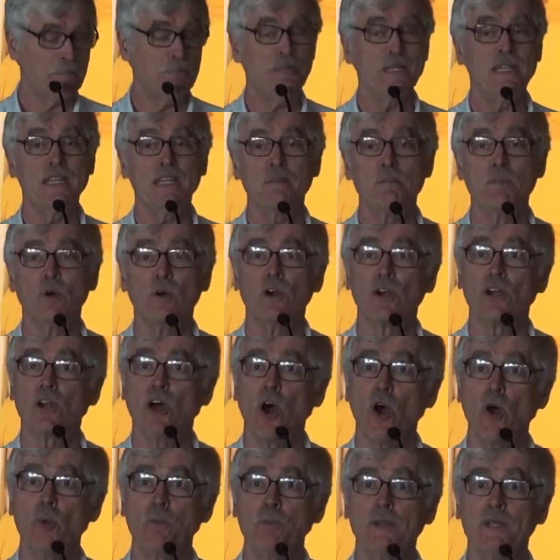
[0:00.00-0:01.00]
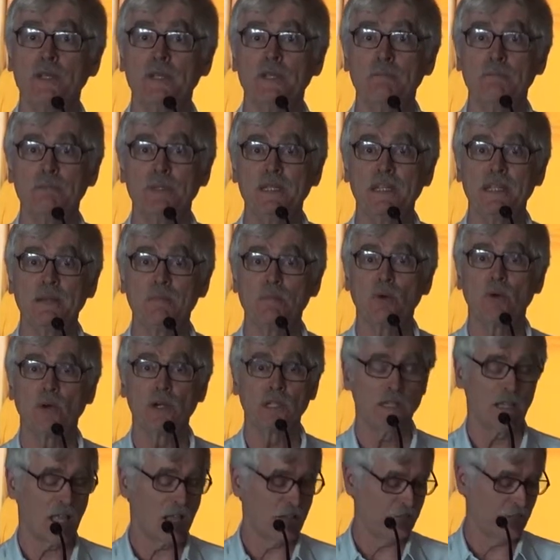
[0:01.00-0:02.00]
being more open, being
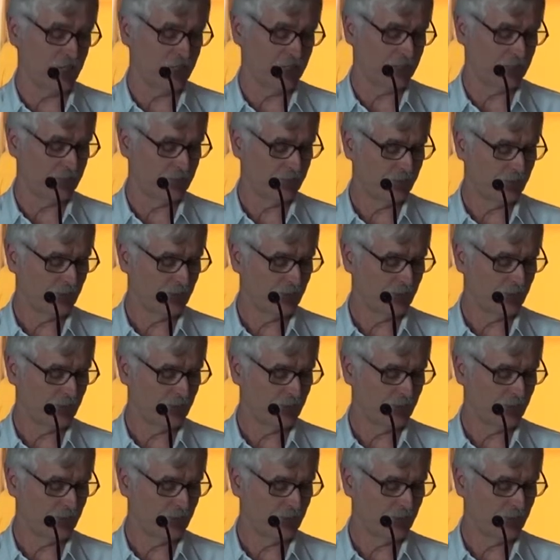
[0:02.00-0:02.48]
more loving.